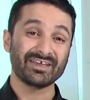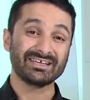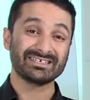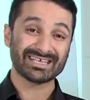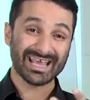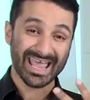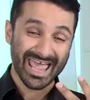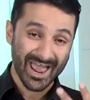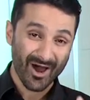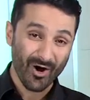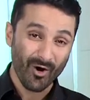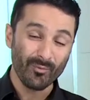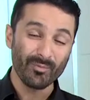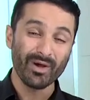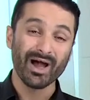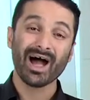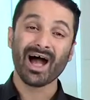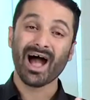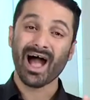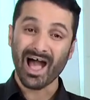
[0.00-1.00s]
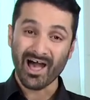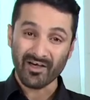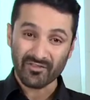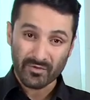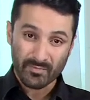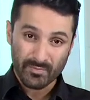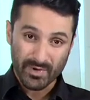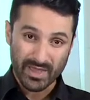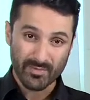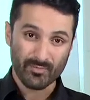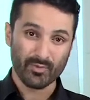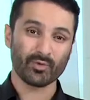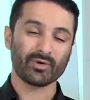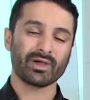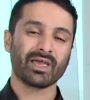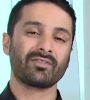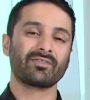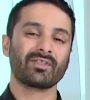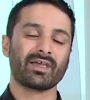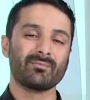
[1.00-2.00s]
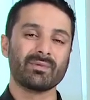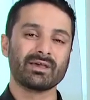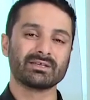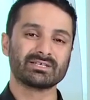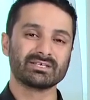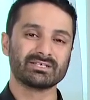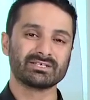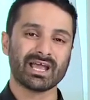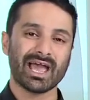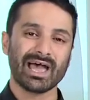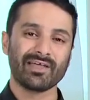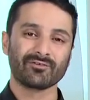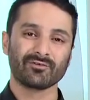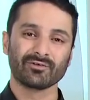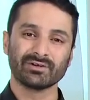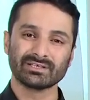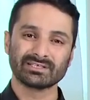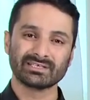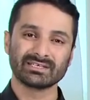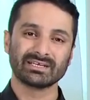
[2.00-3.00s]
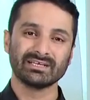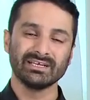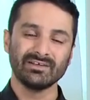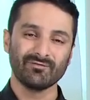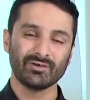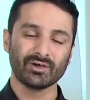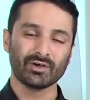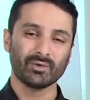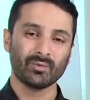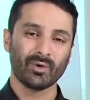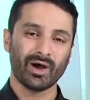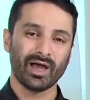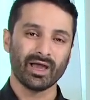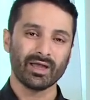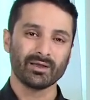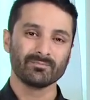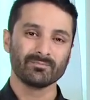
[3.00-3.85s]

there to help other people get their message out there in a significant way.